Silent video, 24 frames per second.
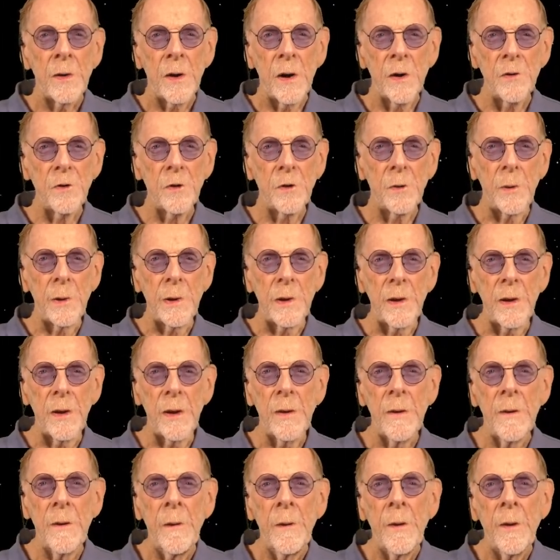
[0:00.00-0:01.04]

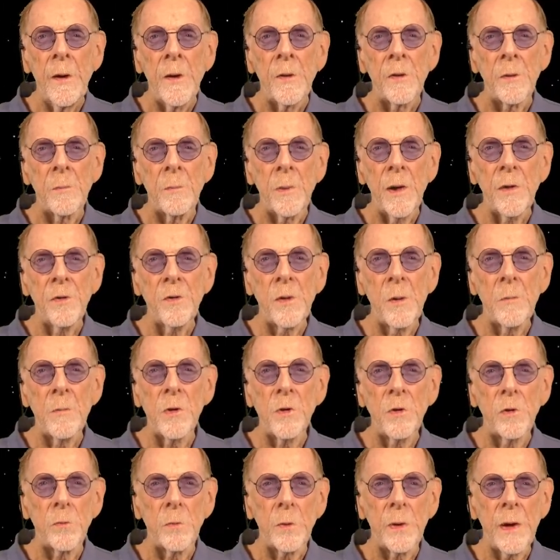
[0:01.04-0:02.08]
Consequently, the best
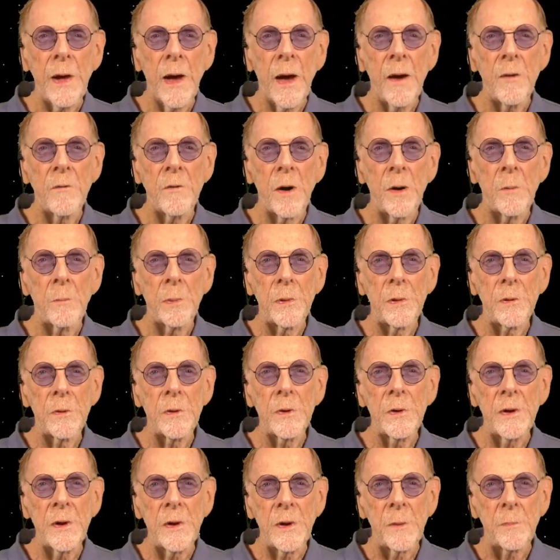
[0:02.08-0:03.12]
images we have are
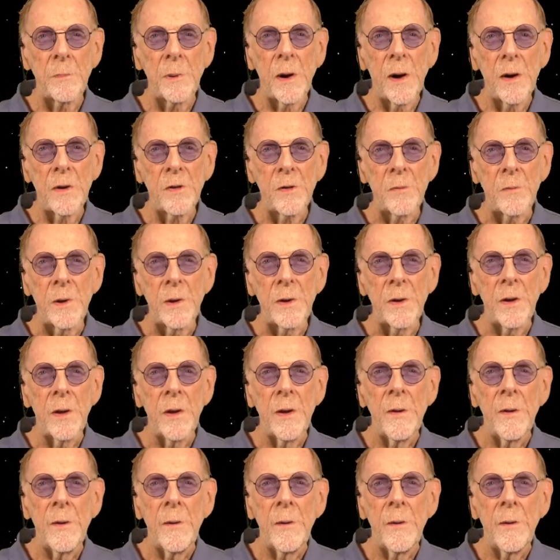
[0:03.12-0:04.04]
blurred and approximate,